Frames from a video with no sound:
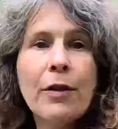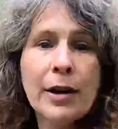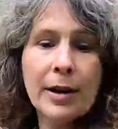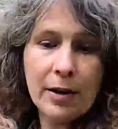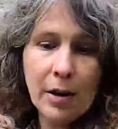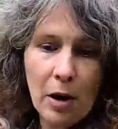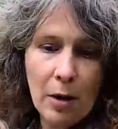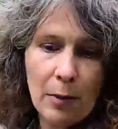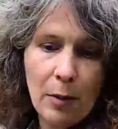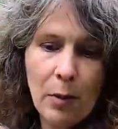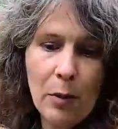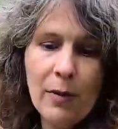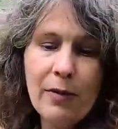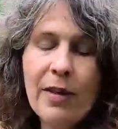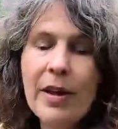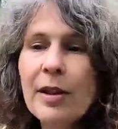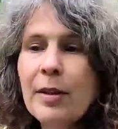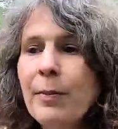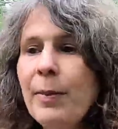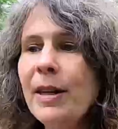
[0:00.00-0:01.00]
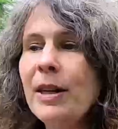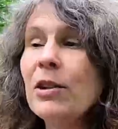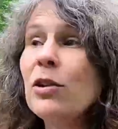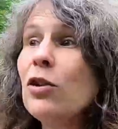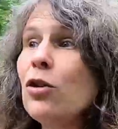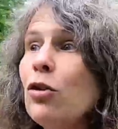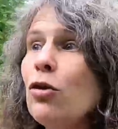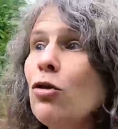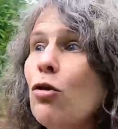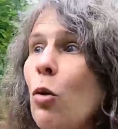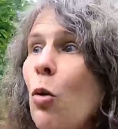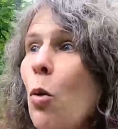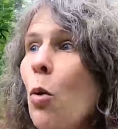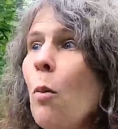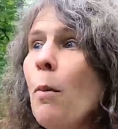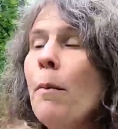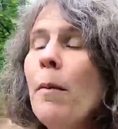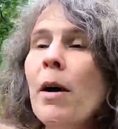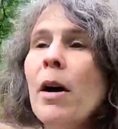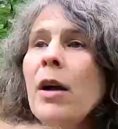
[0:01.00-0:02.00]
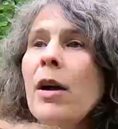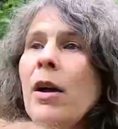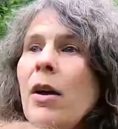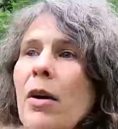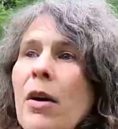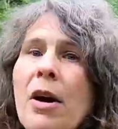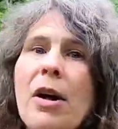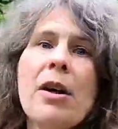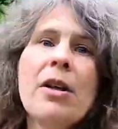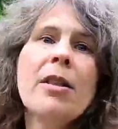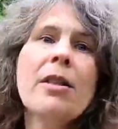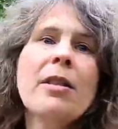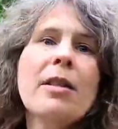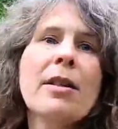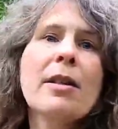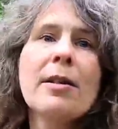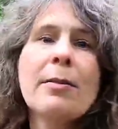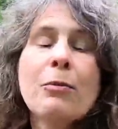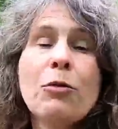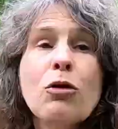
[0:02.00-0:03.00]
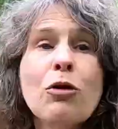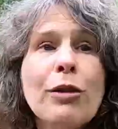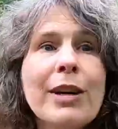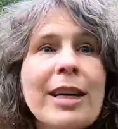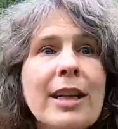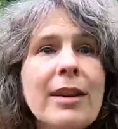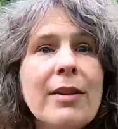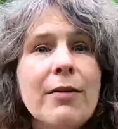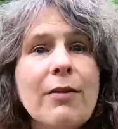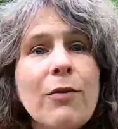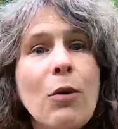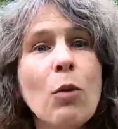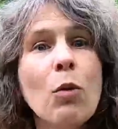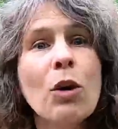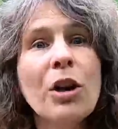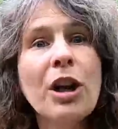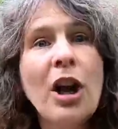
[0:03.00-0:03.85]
example, if there's been a storm and some trees have fallen